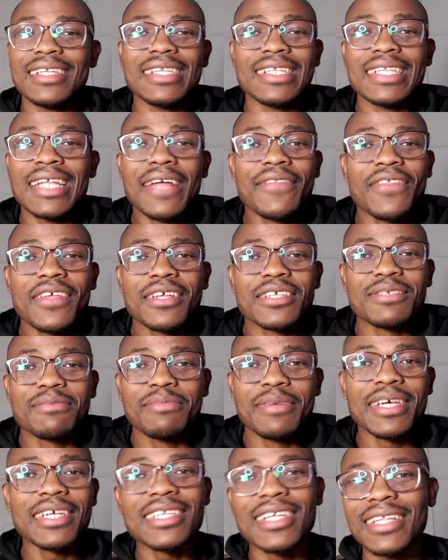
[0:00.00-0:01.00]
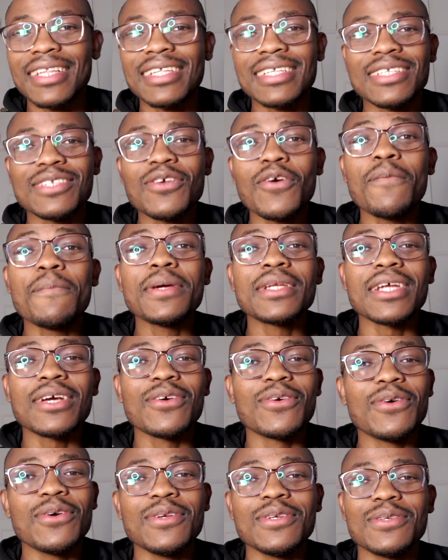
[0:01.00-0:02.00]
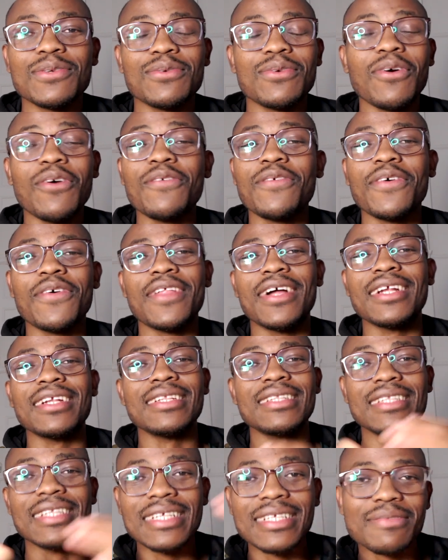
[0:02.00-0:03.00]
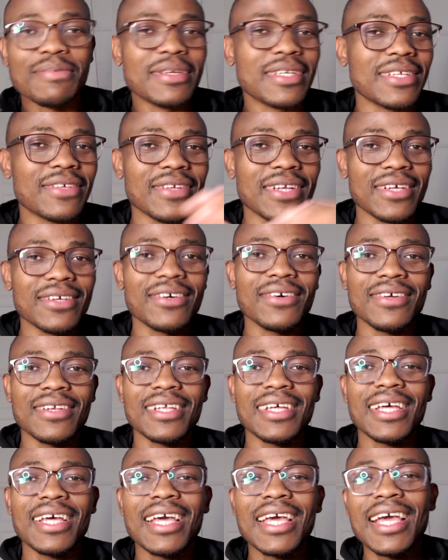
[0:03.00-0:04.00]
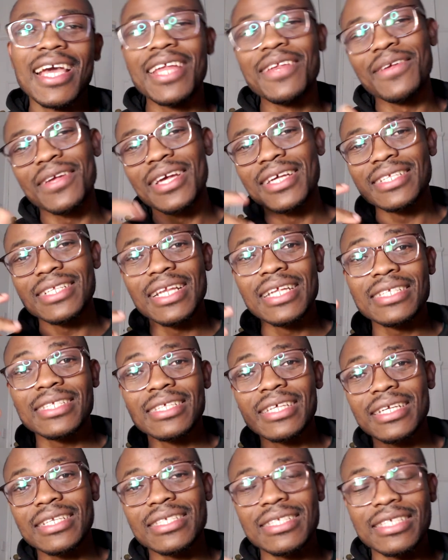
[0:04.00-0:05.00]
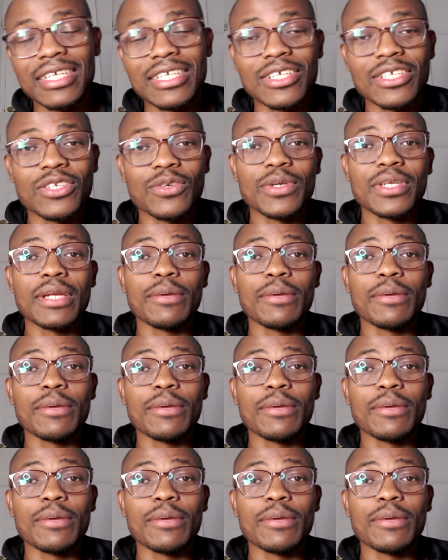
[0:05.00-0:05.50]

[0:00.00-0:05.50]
Nothing's better. There's no better goal to go for than this particular goal. Anyway, guys, let's get straight into it.